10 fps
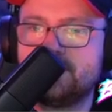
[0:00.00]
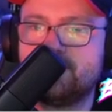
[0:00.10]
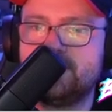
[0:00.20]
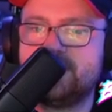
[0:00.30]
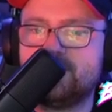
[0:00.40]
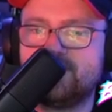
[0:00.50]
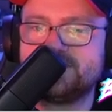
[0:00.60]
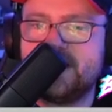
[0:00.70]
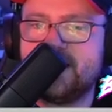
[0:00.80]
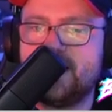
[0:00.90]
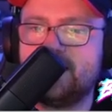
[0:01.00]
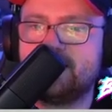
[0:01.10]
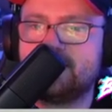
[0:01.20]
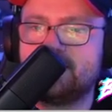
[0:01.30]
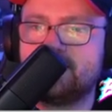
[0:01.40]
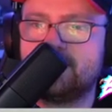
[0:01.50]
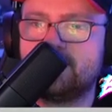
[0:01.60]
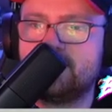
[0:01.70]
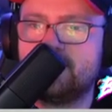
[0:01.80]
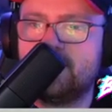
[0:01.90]
We need to watch that again.
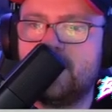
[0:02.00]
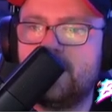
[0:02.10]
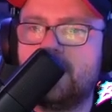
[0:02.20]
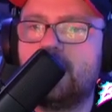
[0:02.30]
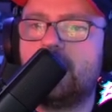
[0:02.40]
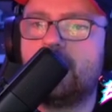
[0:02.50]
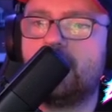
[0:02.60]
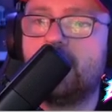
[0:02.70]
Oh.